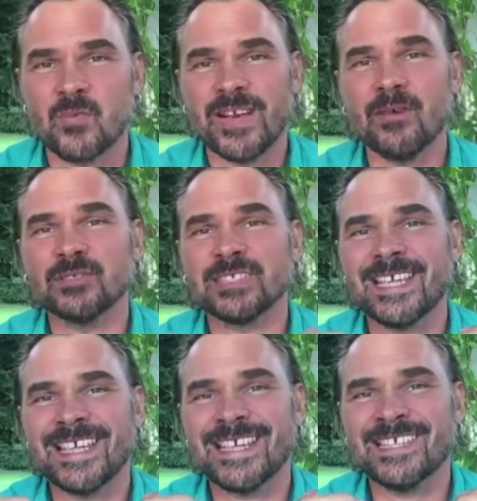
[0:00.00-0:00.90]
When I was
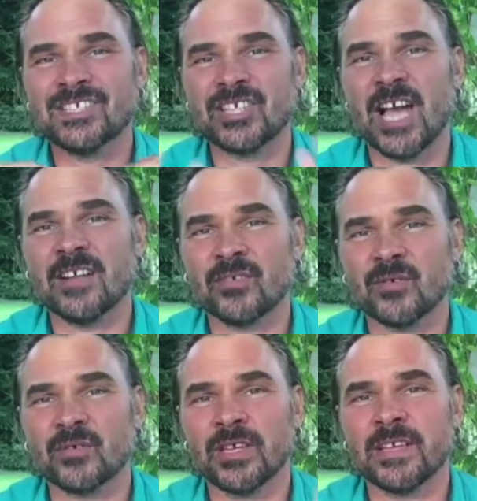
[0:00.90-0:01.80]
in
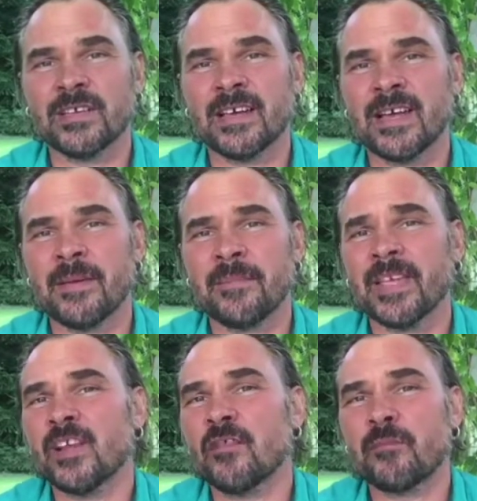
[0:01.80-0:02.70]
childhood, in
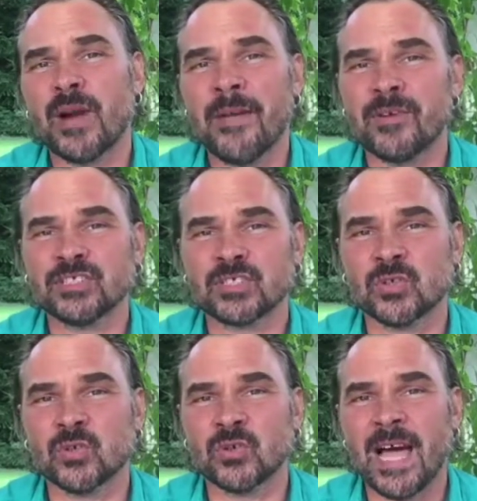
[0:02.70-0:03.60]
beginning of primary
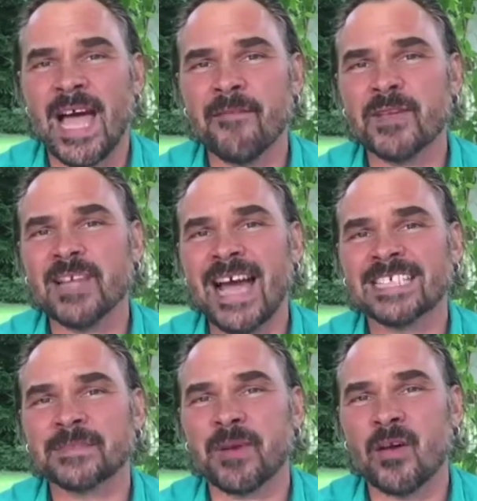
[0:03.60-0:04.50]
school, I've been
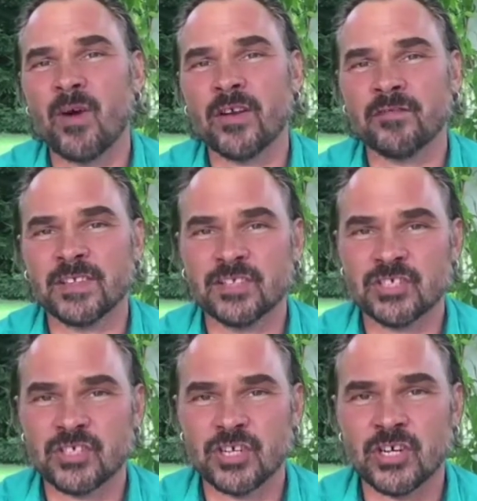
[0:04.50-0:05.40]
asked by one of the
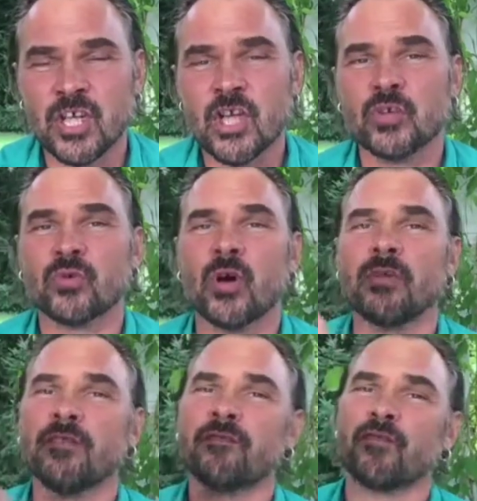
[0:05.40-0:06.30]
teacher to go
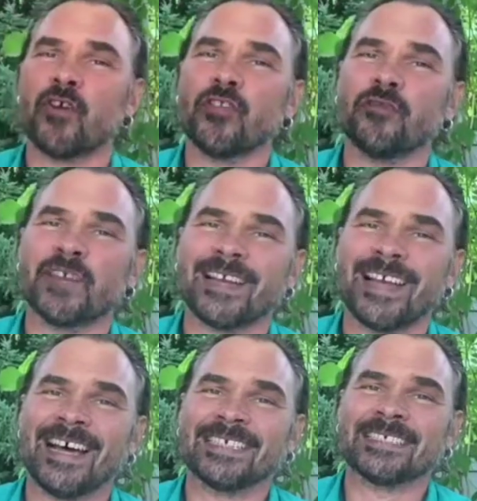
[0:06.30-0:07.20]
in front of the
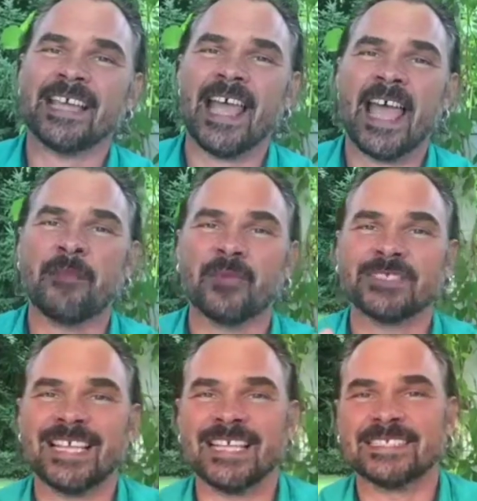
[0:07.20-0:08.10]
class and
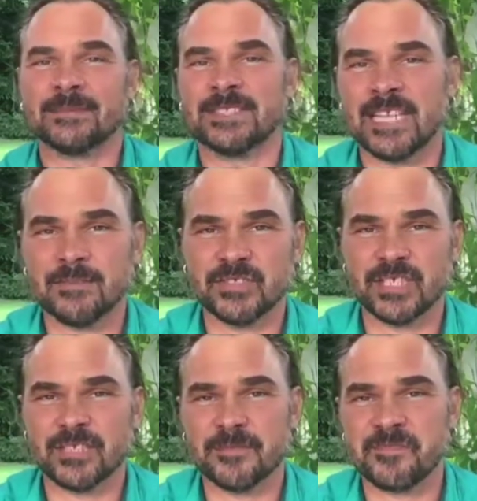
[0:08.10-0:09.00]
present some
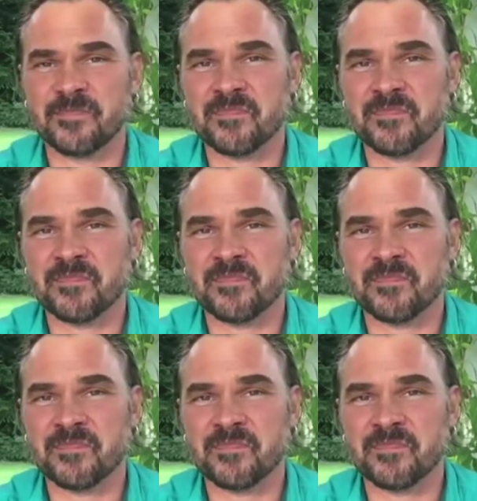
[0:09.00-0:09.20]
subject.